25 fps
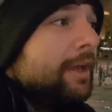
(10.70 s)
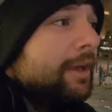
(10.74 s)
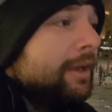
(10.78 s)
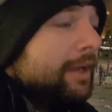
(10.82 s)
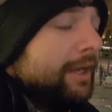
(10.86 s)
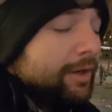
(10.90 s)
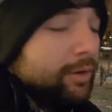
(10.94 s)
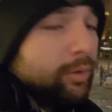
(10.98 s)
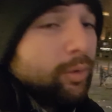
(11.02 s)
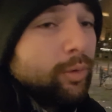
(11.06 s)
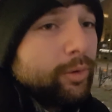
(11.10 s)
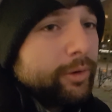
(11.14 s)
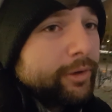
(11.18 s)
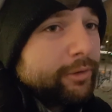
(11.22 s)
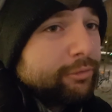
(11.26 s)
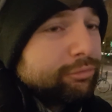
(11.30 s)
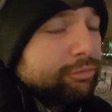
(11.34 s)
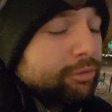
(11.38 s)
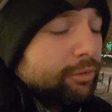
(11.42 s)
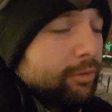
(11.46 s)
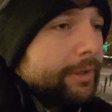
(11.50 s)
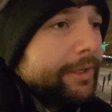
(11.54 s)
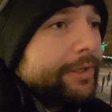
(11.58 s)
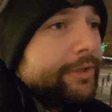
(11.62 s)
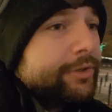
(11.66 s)
in order
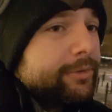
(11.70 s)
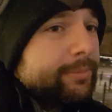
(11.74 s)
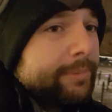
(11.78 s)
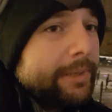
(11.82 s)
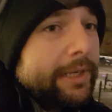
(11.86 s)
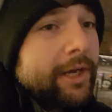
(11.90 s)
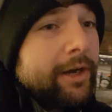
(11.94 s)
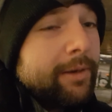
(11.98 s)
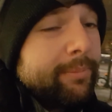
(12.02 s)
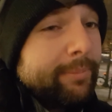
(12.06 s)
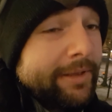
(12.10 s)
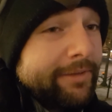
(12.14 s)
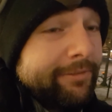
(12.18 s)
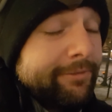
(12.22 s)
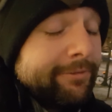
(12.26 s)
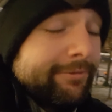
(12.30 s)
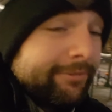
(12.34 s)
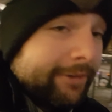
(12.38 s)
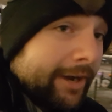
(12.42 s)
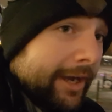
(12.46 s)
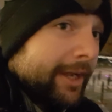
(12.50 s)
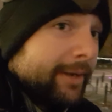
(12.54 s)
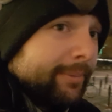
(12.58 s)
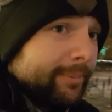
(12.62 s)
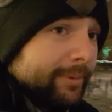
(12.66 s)
for it to become a
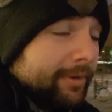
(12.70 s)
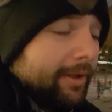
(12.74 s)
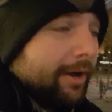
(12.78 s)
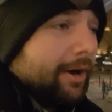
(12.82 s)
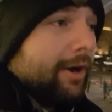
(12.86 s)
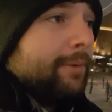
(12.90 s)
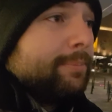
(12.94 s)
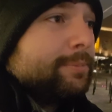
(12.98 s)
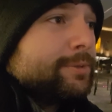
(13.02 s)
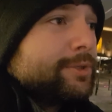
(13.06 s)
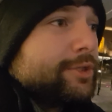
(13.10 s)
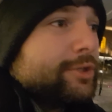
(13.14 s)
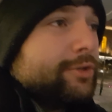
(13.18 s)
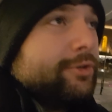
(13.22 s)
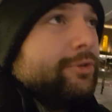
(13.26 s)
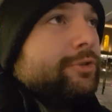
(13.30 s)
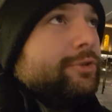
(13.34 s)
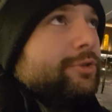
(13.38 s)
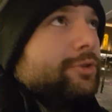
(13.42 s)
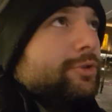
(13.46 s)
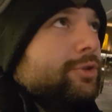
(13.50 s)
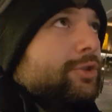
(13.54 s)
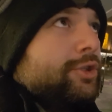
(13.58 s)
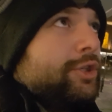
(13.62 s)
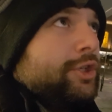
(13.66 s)
viable
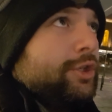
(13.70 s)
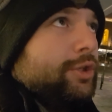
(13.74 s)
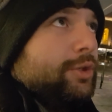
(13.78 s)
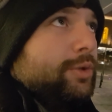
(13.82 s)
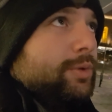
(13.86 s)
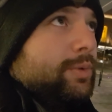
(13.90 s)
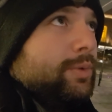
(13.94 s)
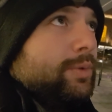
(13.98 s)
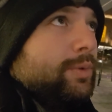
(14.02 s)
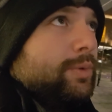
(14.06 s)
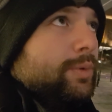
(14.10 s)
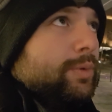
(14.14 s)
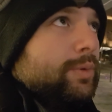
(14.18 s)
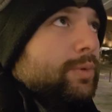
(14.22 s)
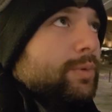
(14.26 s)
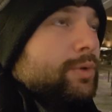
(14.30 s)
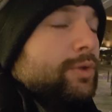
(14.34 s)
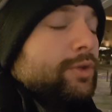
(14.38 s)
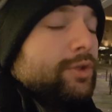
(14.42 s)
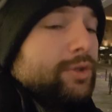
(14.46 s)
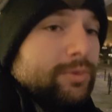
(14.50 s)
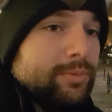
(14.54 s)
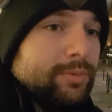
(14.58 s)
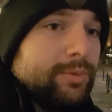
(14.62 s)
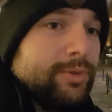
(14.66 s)
option to
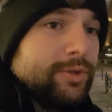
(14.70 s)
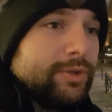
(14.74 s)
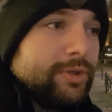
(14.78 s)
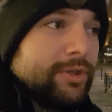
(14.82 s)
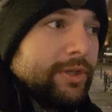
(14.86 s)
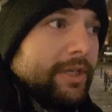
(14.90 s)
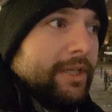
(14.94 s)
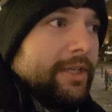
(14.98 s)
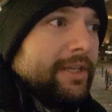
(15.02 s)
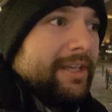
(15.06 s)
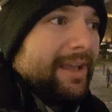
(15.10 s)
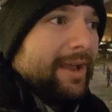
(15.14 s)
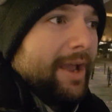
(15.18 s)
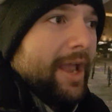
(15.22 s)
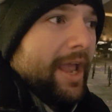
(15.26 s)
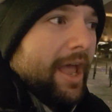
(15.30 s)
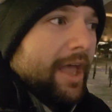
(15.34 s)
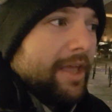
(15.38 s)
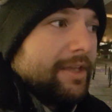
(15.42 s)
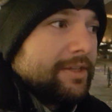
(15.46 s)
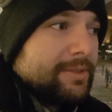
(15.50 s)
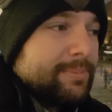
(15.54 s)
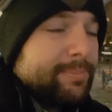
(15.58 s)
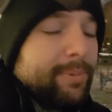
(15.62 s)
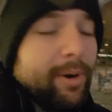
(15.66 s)
using
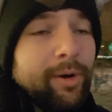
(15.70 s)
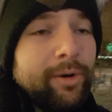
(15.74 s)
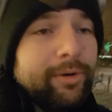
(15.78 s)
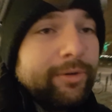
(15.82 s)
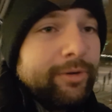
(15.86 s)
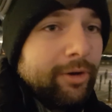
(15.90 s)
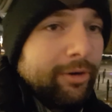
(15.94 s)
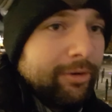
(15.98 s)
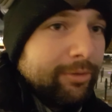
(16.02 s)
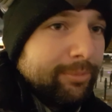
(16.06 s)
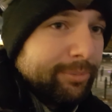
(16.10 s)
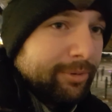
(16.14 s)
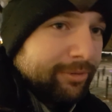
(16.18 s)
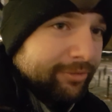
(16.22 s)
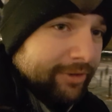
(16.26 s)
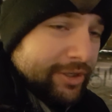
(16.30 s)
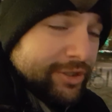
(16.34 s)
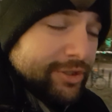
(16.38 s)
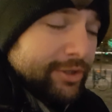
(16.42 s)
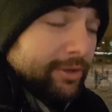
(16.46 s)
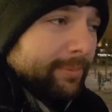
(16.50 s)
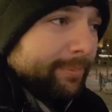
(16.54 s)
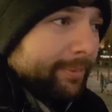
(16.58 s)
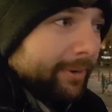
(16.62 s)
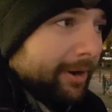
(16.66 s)
as part of
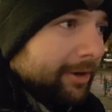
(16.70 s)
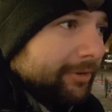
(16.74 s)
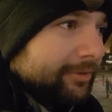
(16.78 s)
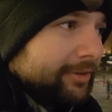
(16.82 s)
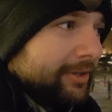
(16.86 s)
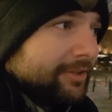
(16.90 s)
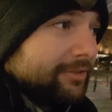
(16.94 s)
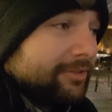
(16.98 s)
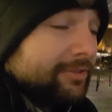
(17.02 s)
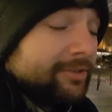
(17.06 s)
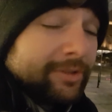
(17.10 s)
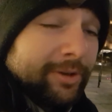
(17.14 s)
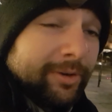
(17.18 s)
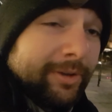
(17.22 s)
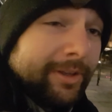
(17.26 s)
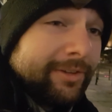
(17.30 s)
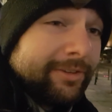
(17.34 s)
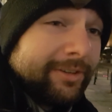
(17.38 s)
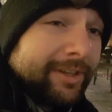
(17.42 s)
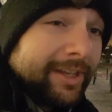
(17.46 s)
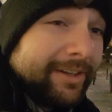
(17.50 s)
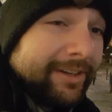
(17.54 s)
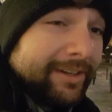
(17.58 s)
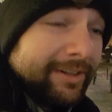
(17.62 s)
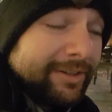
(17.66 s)
professional projects? So
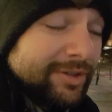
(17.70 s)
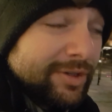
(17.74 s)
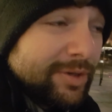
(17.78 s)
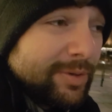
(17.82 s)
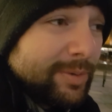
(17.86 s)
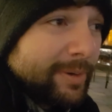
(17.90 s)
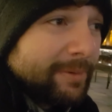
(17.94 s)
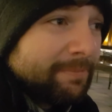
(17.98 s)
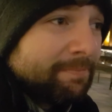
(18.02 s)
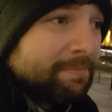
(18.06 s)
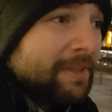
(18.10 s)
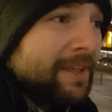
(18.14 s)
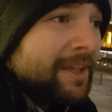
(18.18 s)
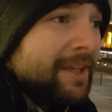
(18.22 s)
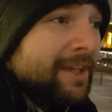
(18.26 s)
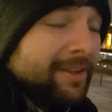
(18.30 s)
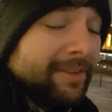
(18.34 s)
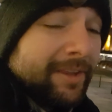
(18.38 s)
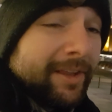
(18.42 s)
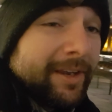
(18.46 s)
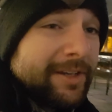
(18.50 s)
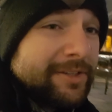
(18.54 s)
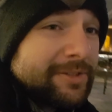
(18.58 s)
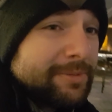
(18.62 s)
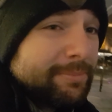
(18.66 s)
let's get into it.
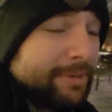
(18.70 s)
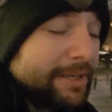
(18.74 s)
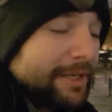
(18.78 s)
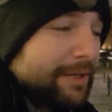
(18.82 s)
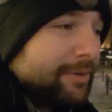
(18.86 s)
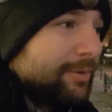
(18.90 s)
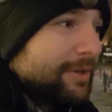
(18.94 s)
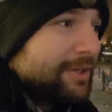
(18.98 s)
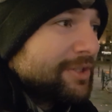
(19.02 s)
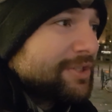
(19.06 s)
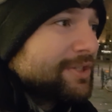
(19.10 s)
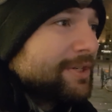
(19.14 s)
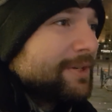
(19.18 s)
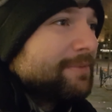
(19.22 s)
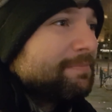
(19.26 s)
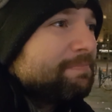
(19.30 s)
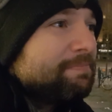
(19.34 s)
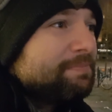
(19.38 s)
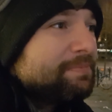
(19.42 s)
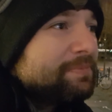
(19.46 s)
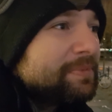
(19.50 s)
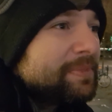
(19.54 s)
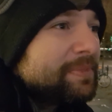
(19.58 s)
Now that's a big question.